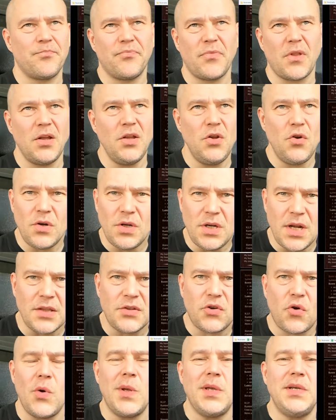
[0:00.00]
you're not
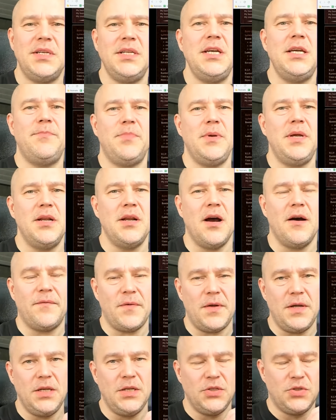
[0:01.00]
going deep enough
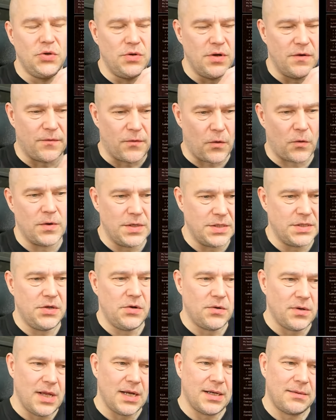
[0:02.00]
into the forest. You're like